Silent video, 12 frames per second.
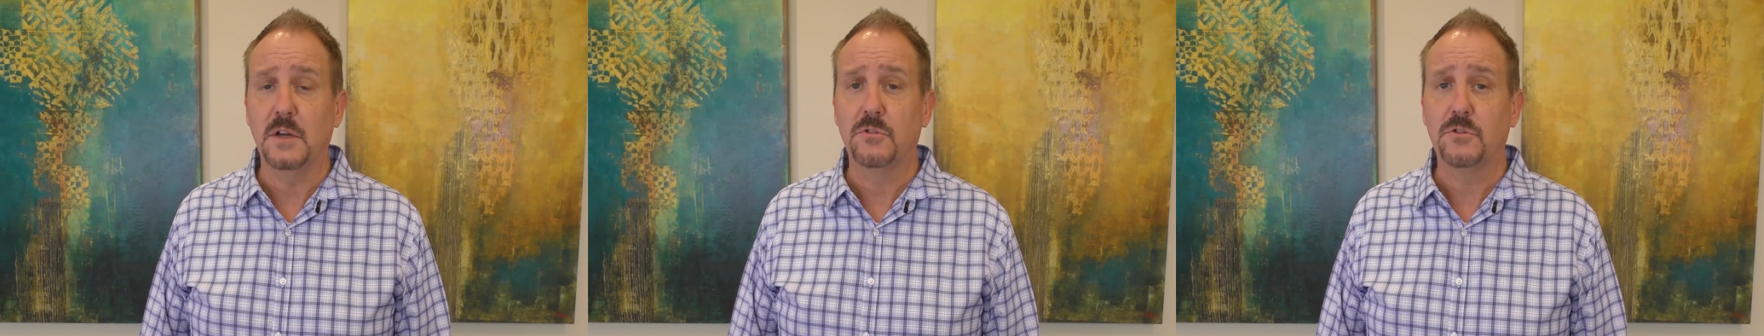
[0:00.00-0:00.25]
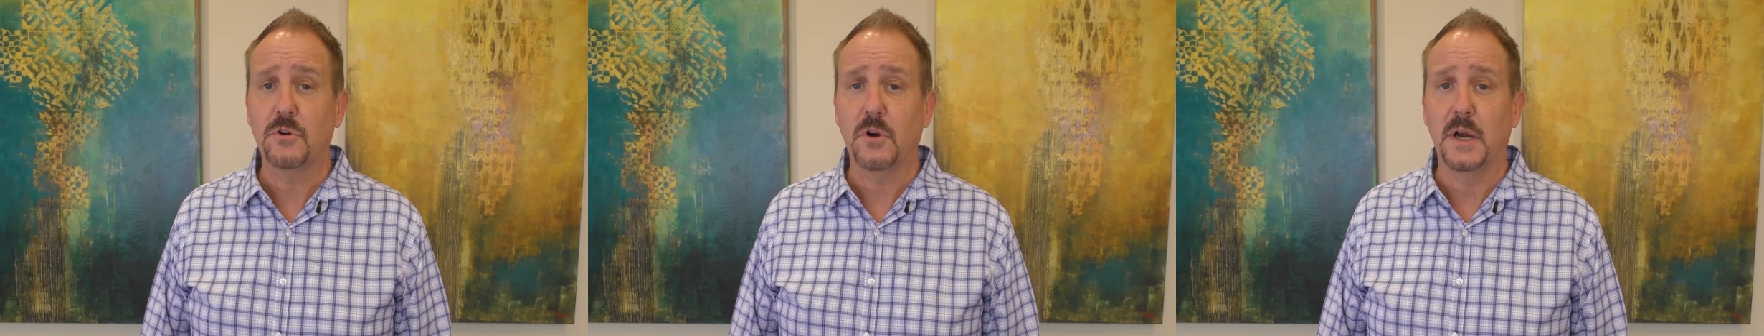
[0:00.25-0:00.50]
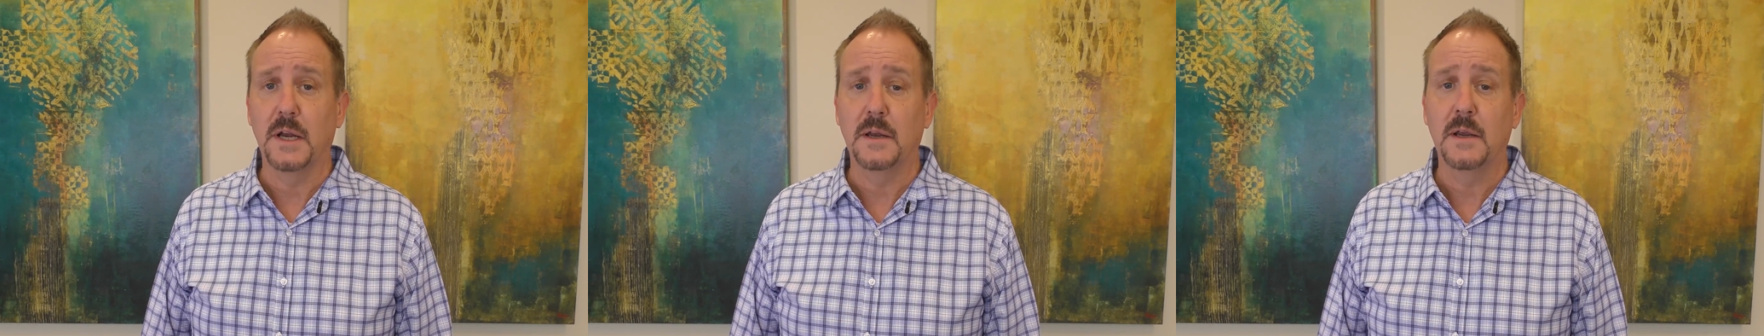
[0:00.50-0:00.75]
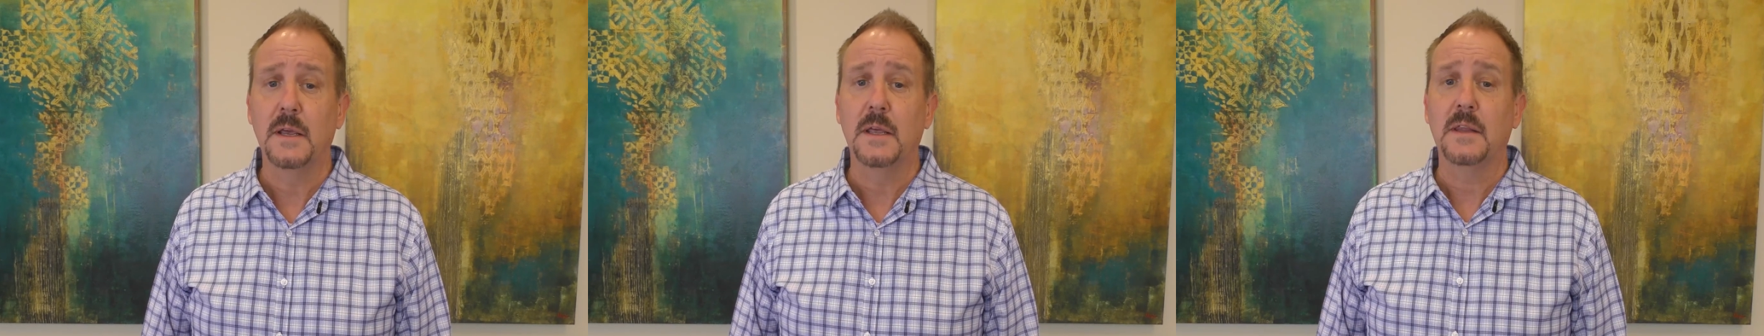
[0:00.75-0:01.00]
ensuring
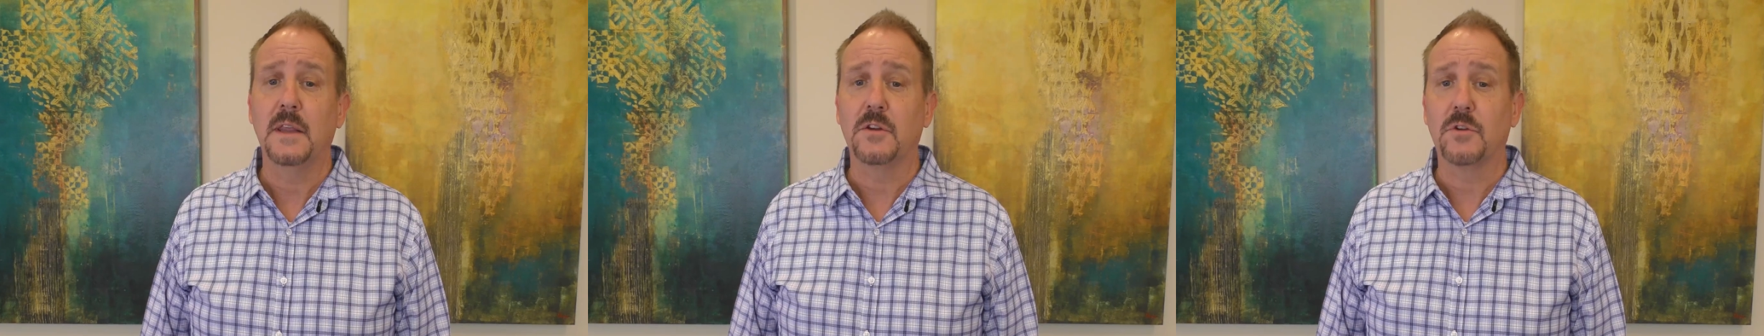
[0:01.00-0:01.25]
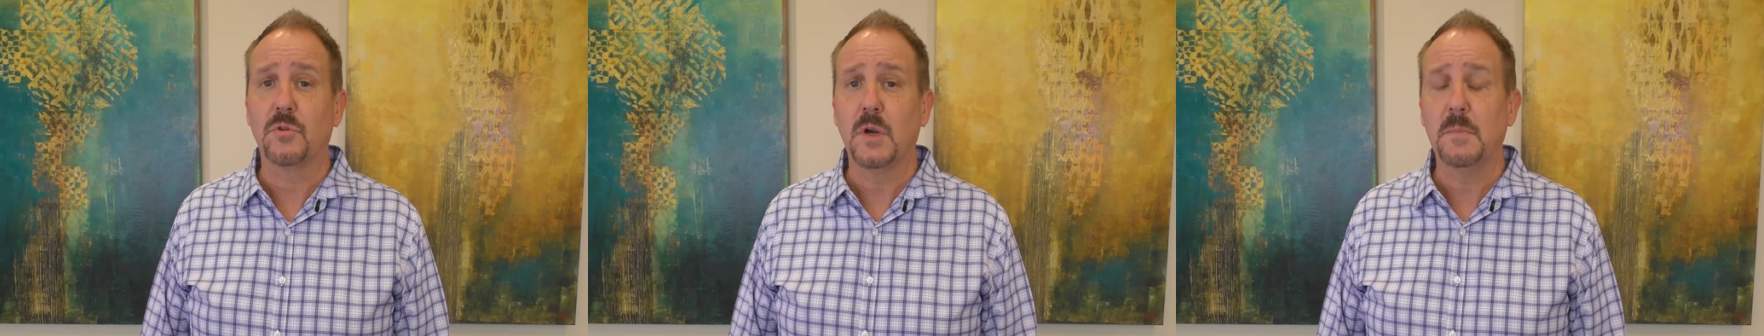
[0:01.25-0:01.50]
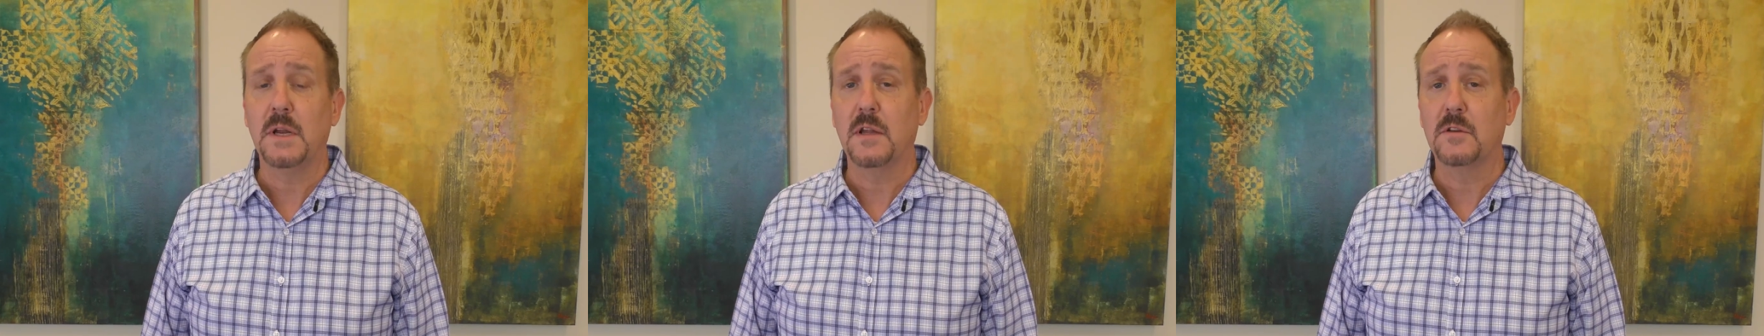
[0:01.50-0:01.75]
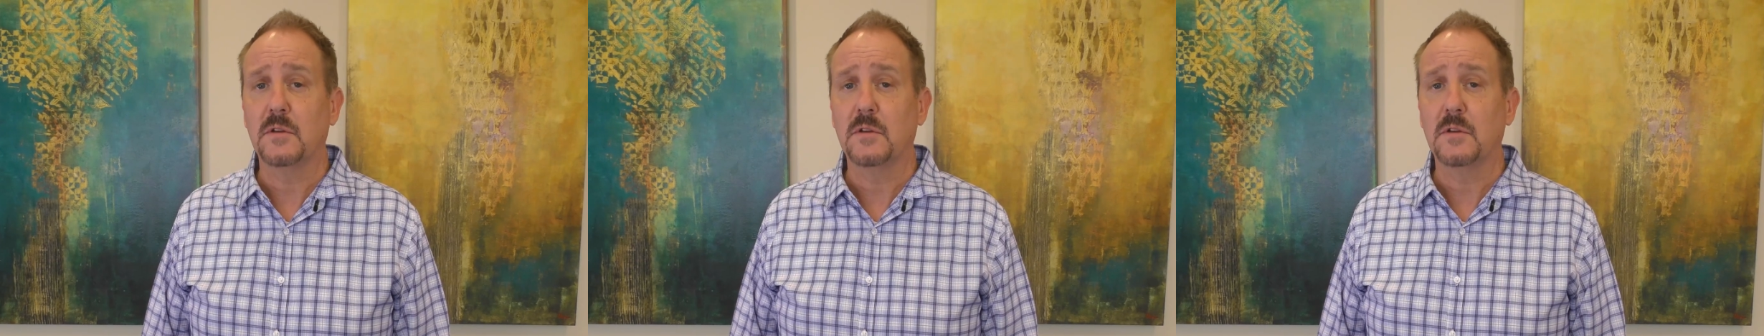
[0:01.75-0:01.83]
that the treatment is